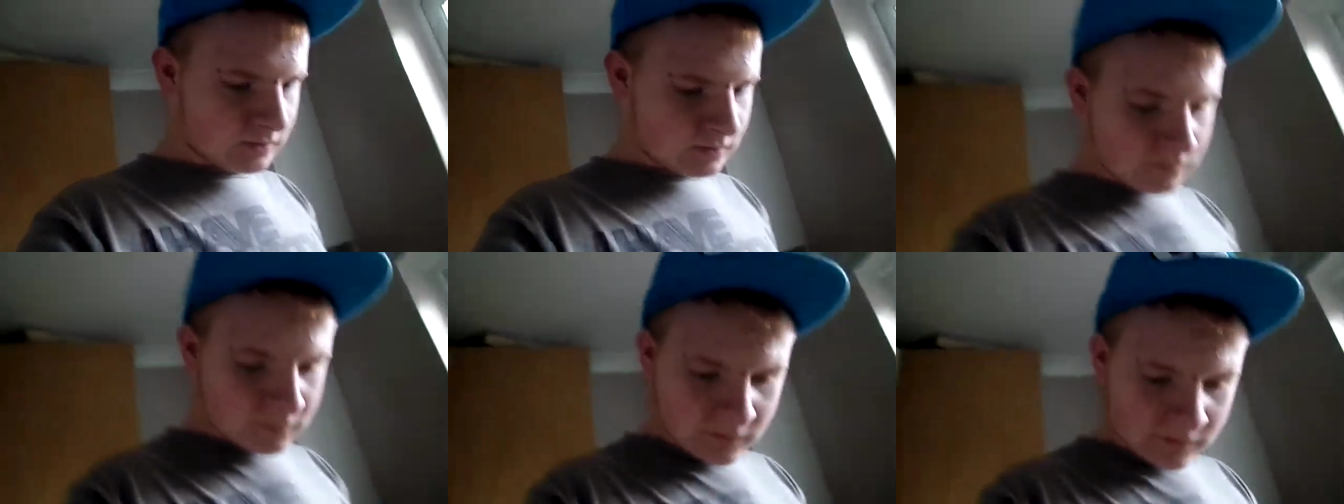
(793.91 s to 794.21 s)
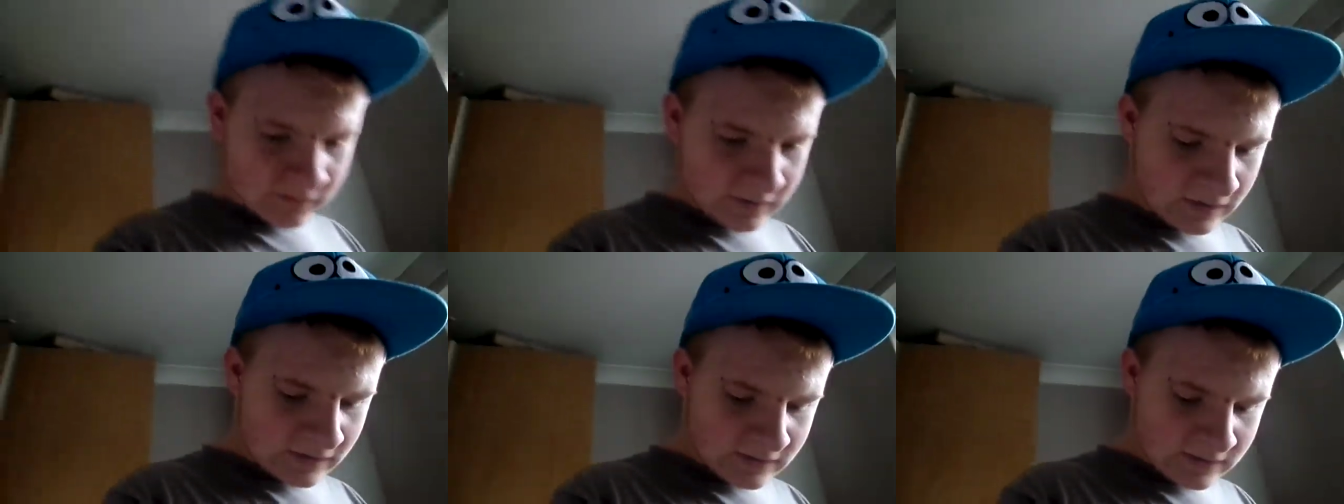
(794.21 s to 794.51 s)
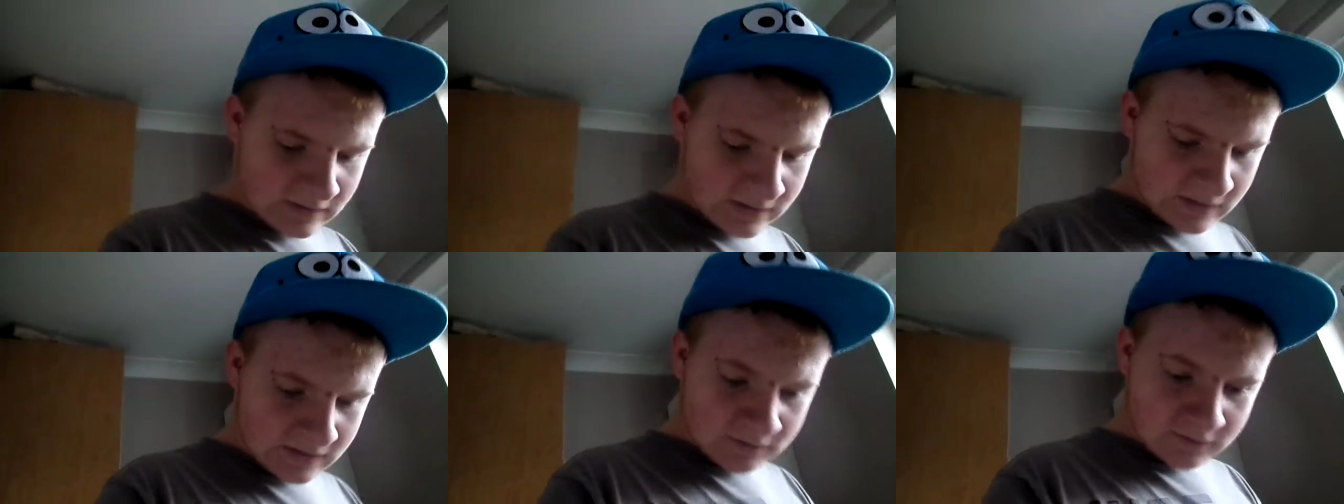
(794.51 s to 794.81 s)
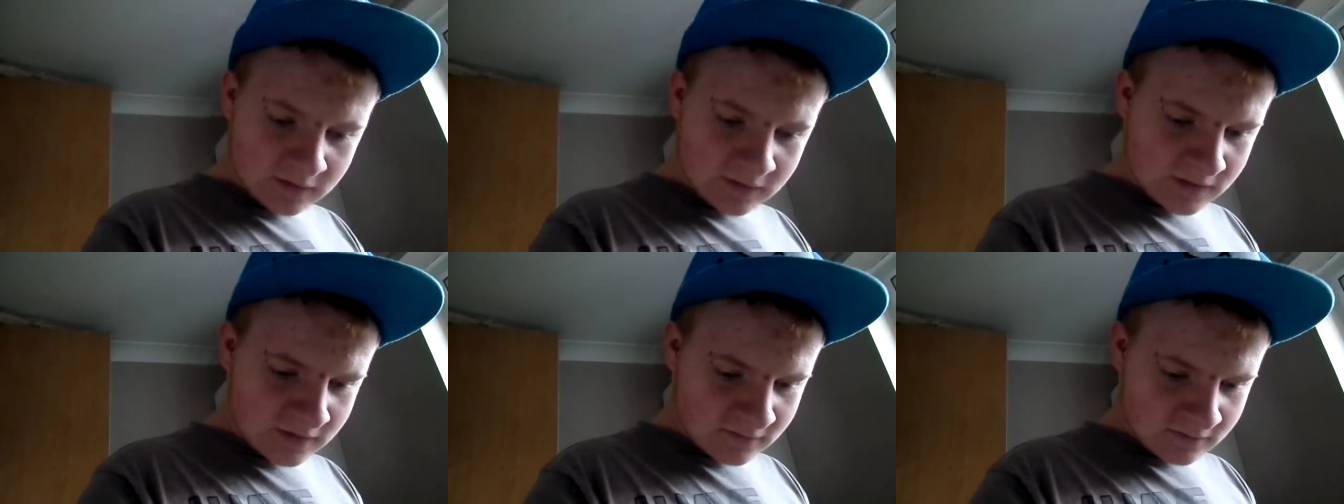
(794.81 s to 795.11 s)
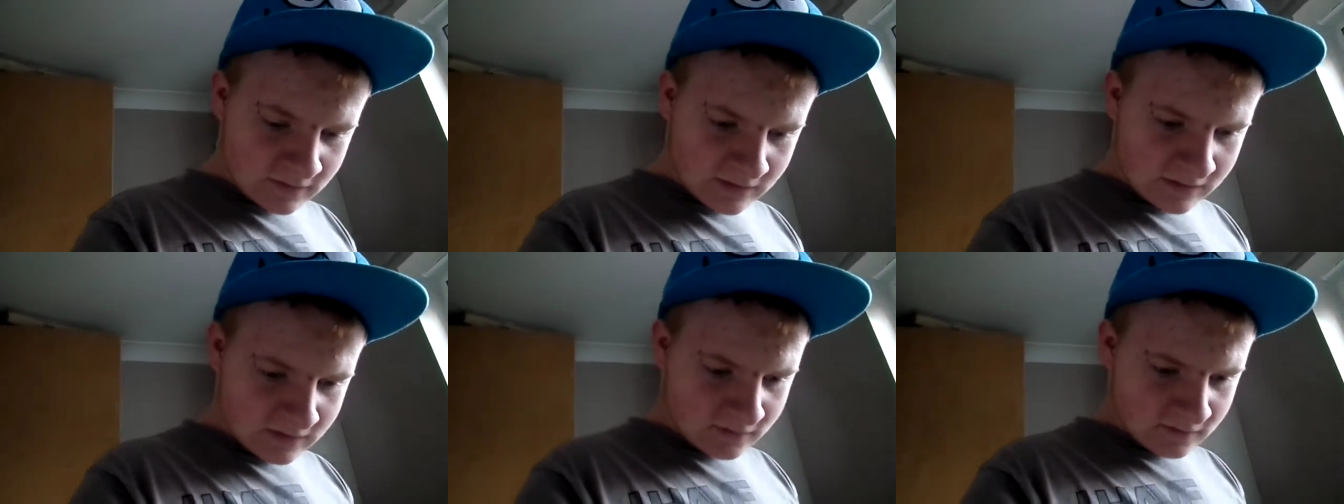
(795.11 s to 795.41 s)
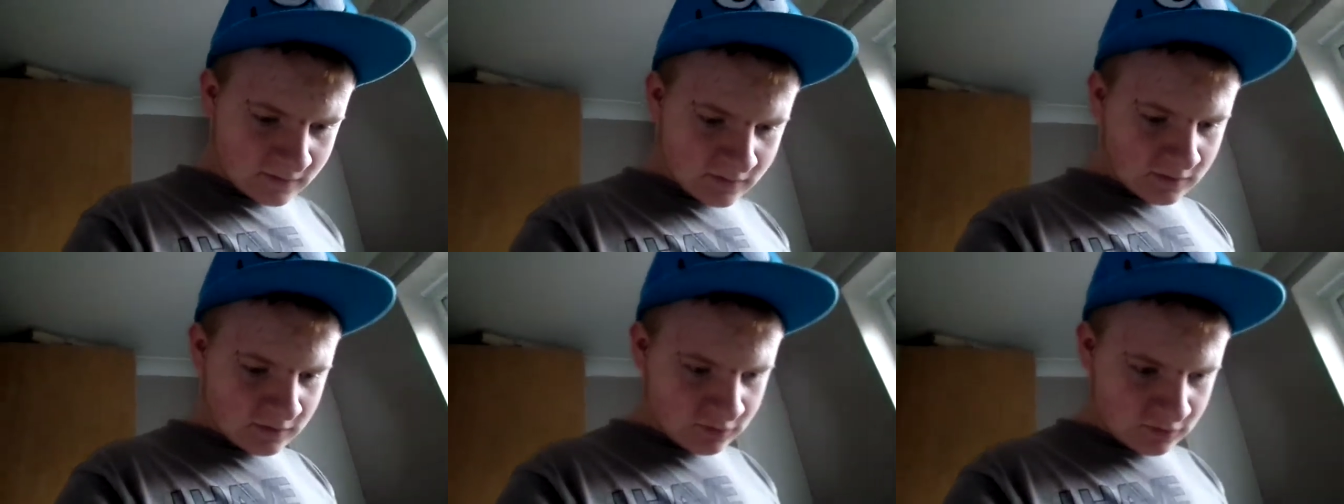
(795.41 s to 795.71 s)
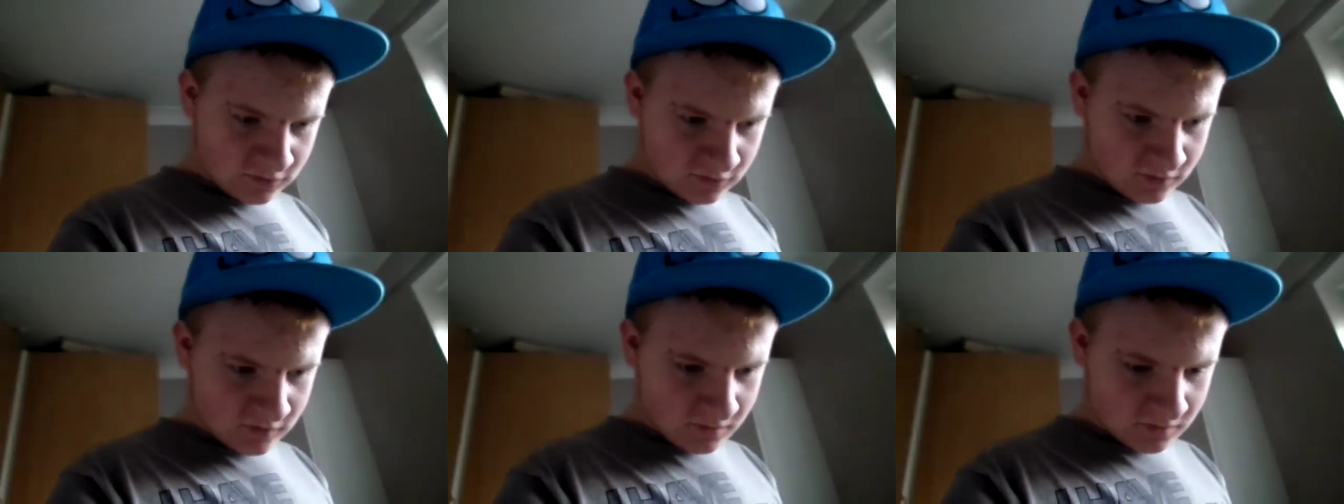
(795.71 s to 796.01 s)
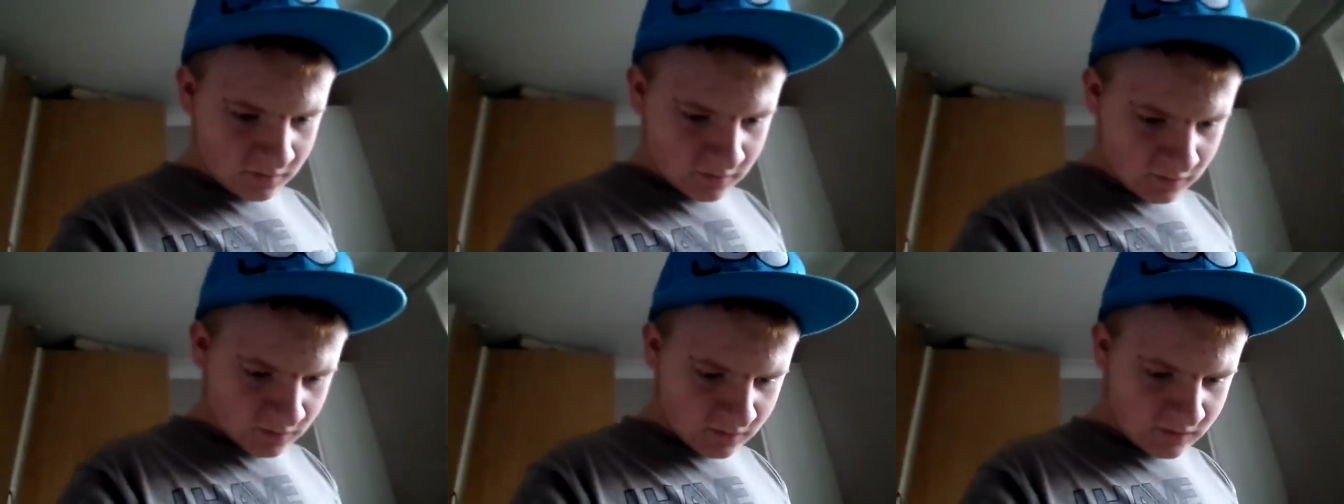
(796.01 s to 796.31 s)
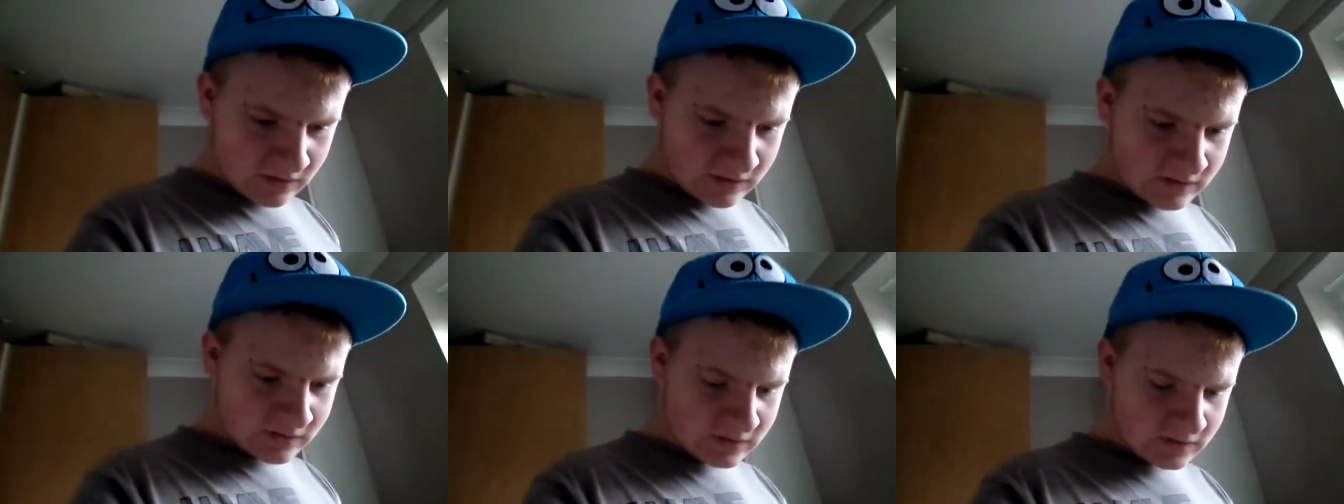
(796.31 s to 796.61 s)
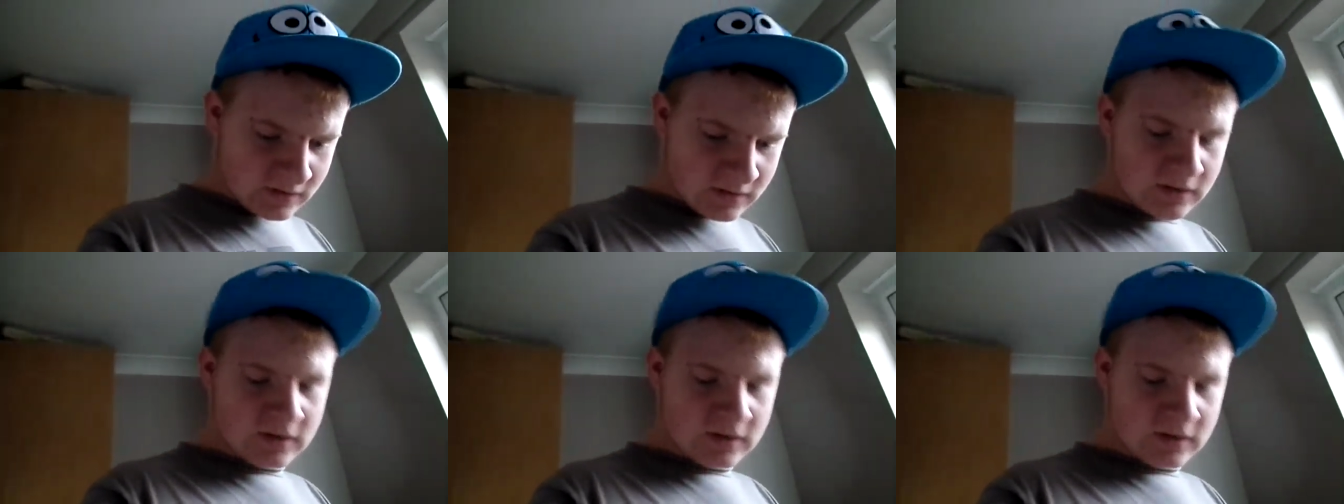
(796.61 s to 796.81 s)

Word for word: we've had Dee running around, causing trouble as always.